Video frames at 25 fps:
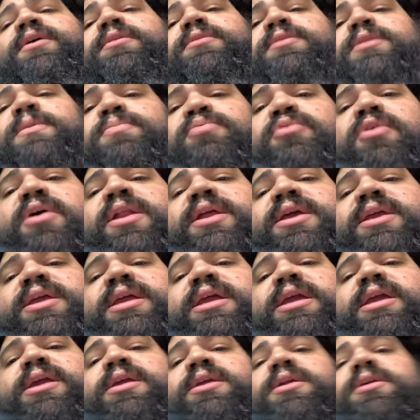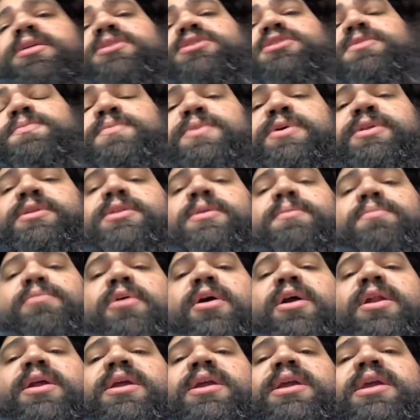the product key, to put the
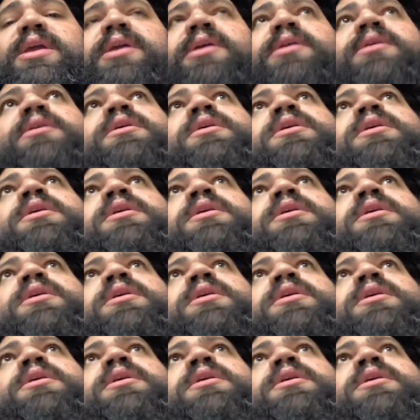product key.